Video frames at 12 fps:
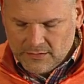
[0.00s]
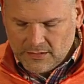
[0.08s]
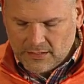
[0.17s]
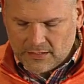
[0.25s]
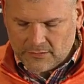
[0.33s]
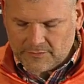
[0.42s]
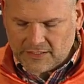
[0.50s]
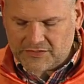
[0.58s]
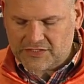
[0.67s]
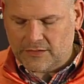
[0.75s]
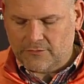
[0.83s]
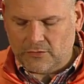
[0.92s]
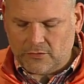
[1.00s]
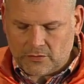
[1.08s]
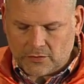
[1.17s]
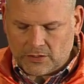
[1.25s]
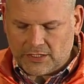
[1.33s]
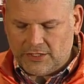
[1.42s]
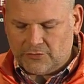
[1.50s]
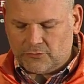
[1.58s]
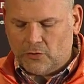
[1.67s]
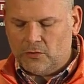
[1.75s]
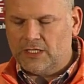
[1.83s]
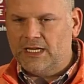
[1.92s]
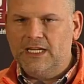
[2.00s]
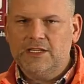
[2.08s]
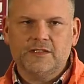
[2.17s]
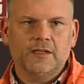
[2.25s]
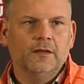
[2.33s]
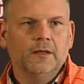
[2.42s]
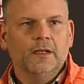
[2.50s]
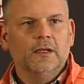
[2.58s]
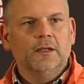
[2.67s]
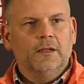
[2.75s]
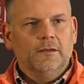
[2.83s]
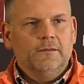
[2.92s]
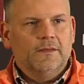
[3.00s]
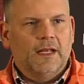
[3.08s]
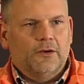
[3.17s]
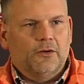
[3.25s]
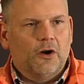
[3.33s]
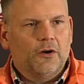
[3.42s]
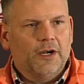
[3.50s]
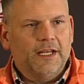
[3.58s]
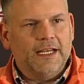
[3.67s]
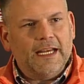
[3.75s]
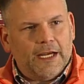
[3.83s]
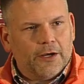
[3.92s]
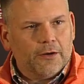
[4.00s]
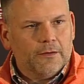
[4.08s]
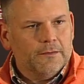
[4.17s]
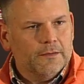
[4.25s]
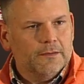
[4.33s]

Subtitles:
We've got several early enrollees that are already here.